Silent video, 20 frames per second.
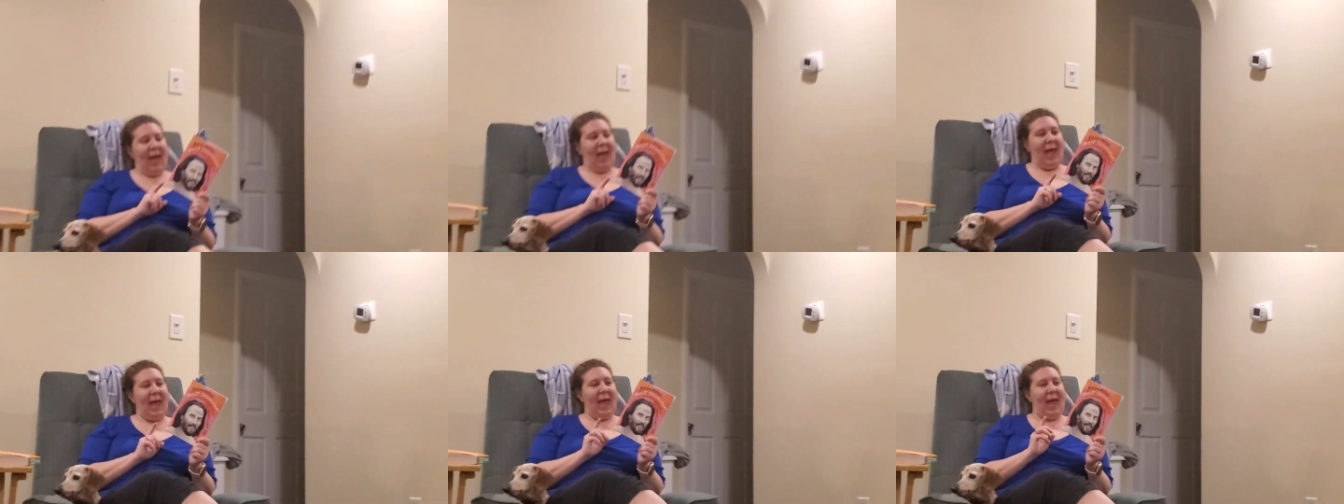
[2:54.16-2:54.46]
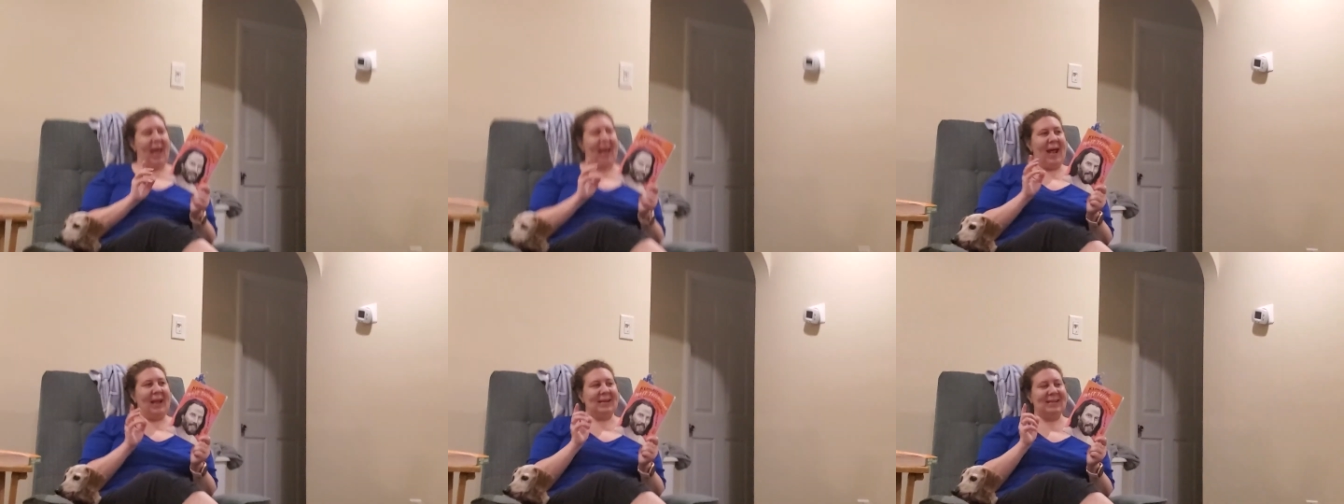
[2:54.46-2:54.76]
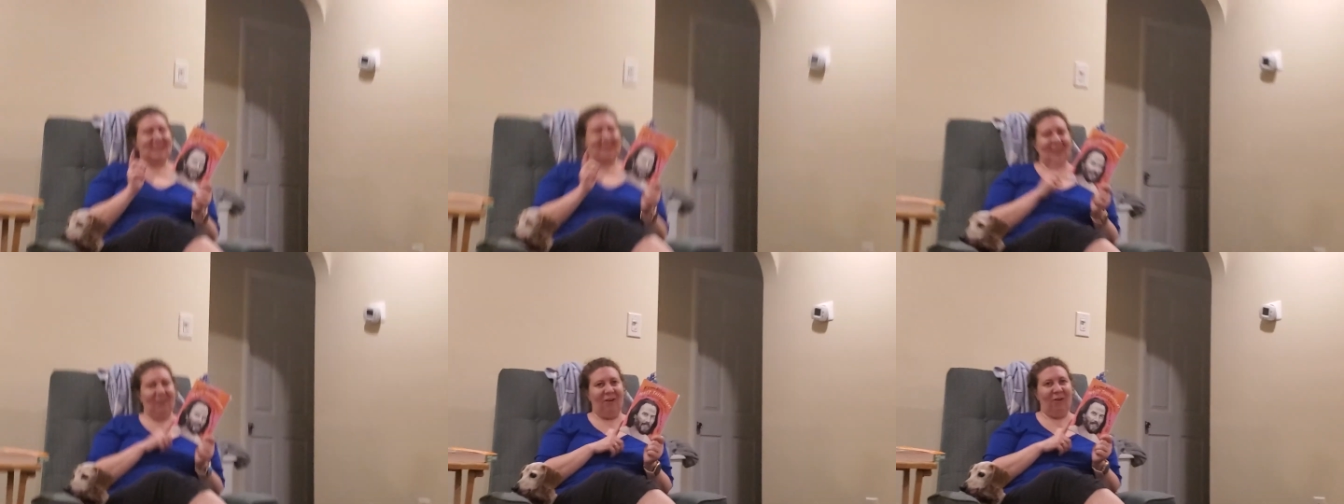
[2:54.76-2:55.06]

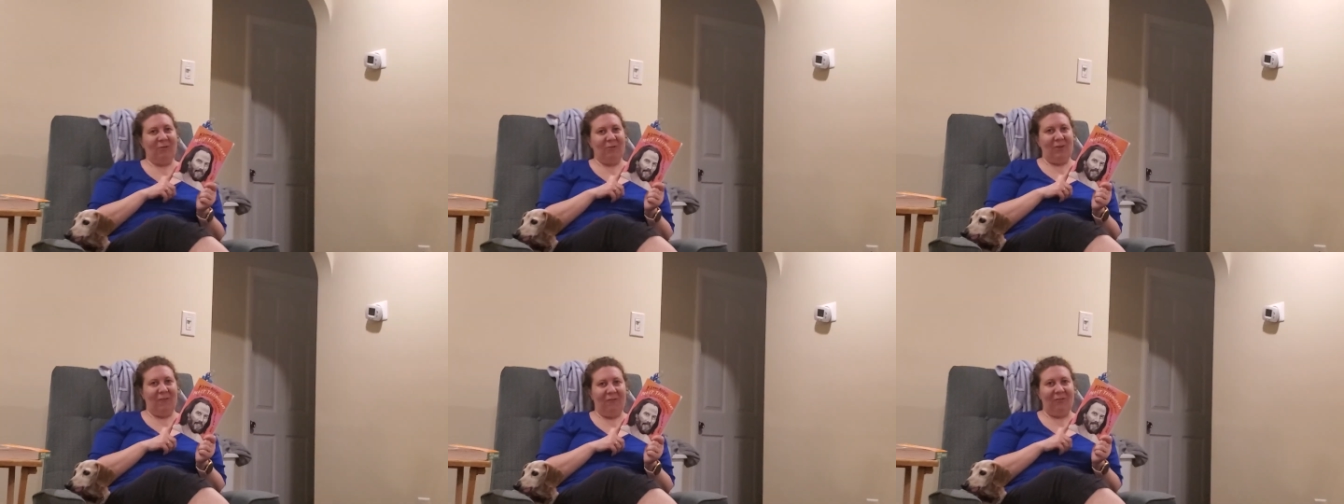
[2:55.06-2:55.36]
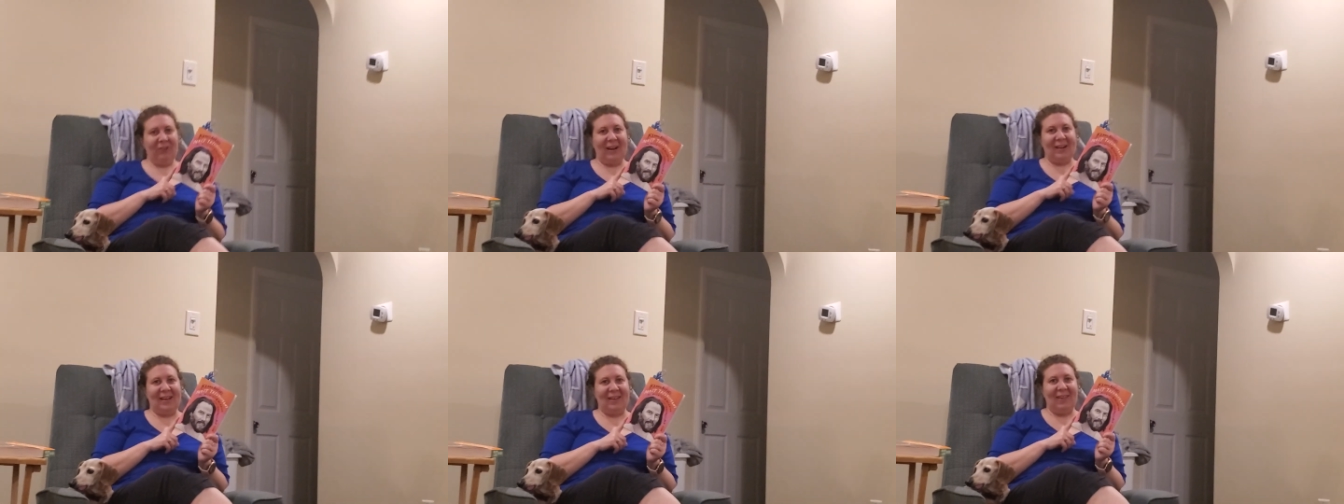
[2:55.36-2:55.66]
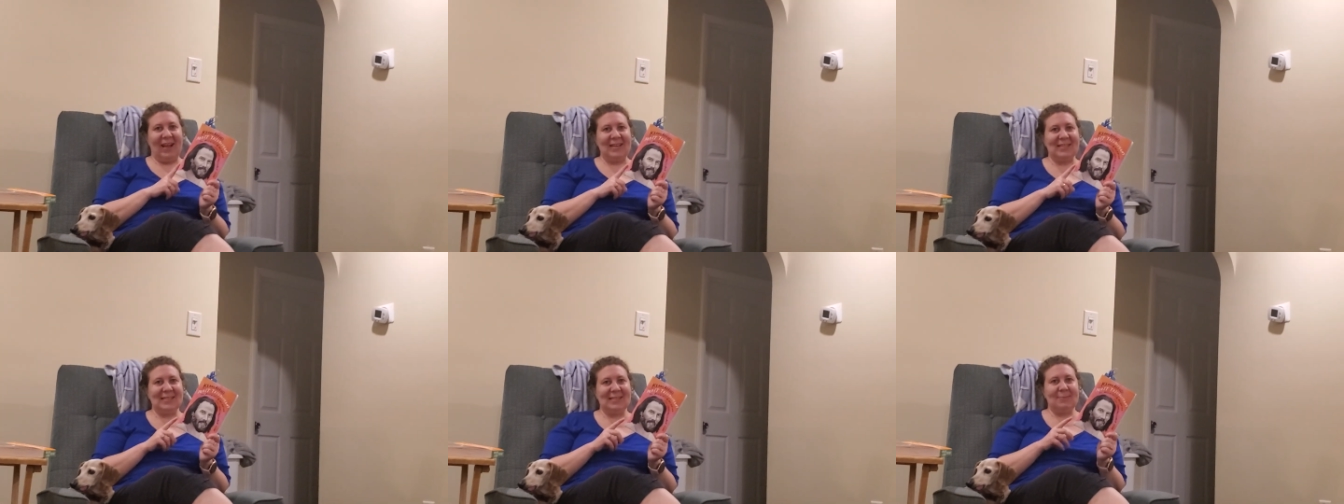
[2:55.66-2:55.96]
And so don't forget to
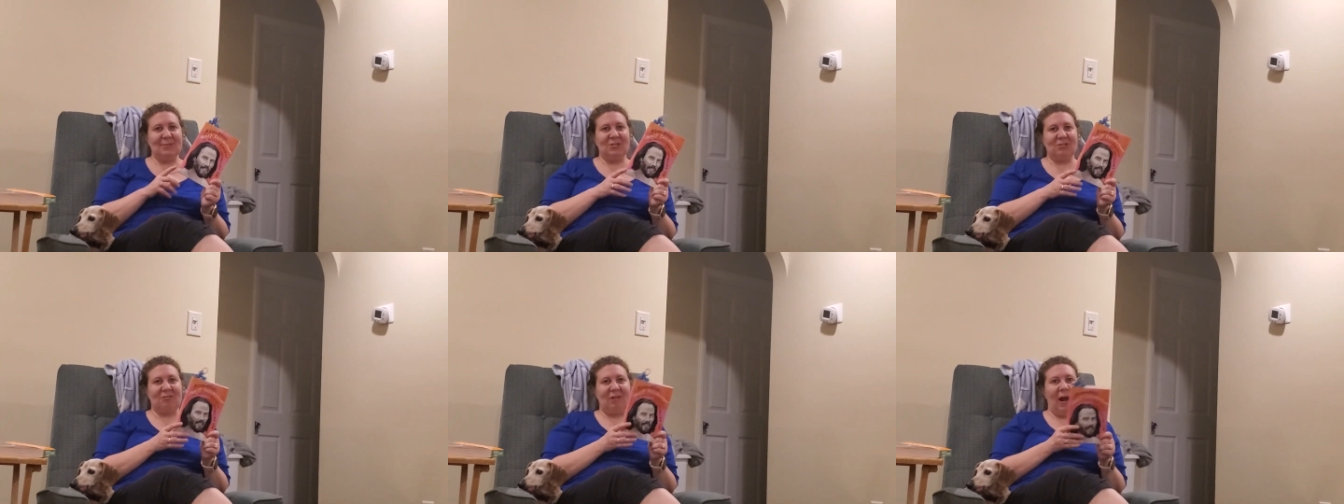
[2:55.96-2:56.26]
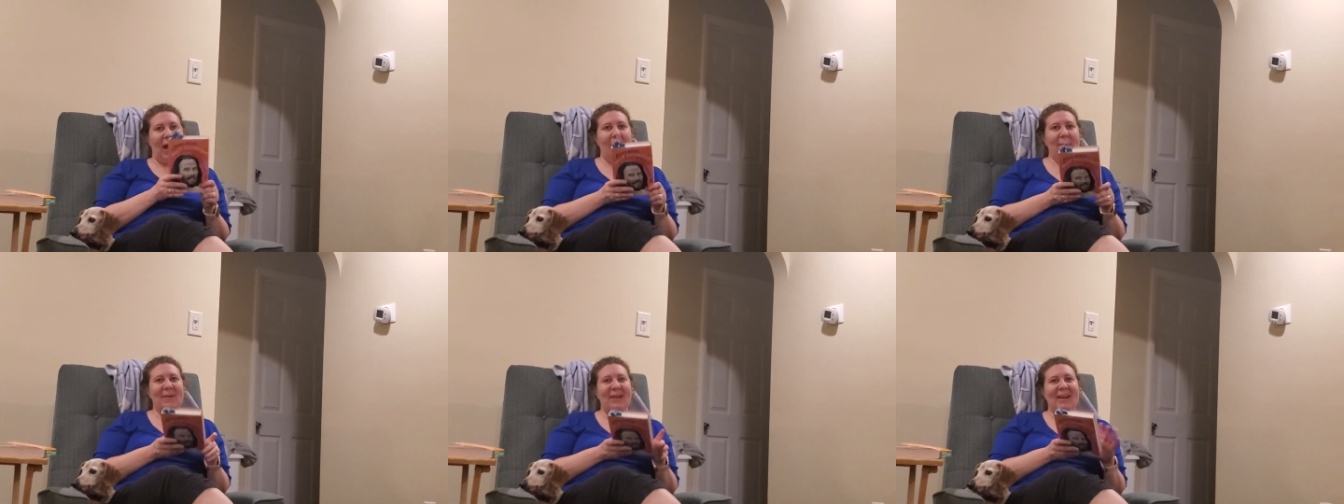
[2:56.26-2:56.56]
like, subscribe,